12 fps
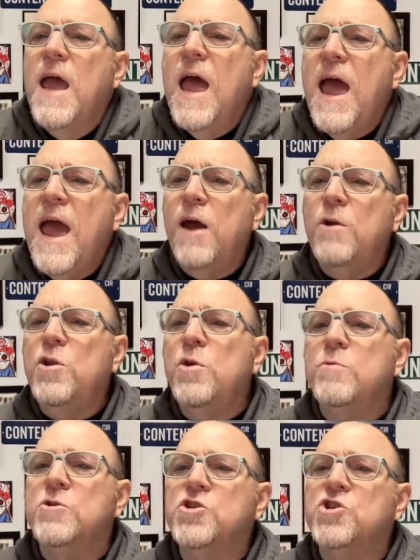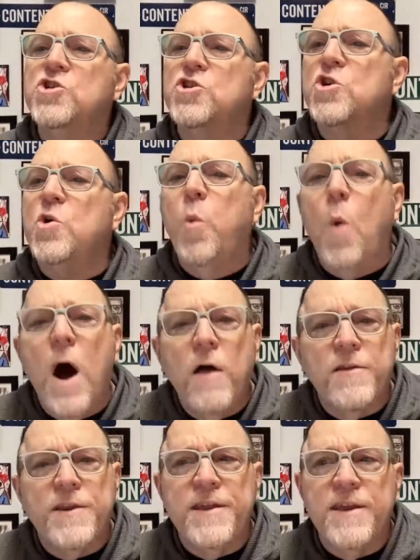how do you ensure
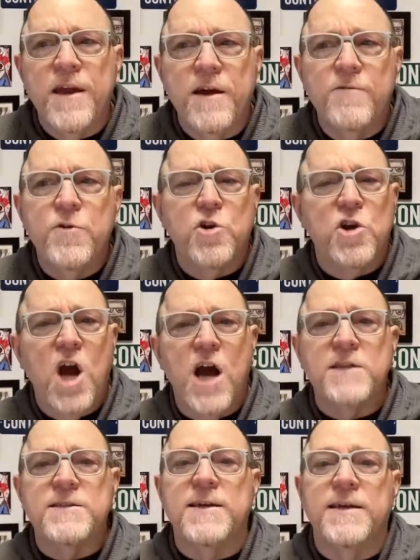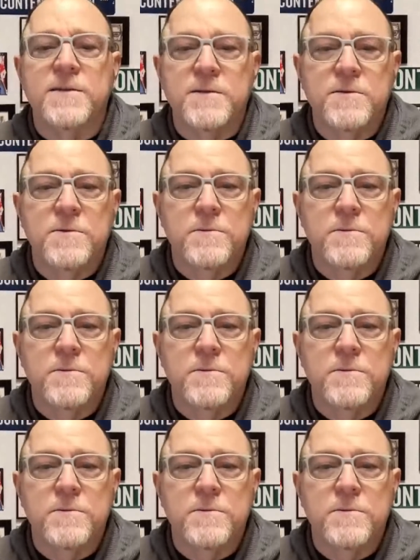quality of your content?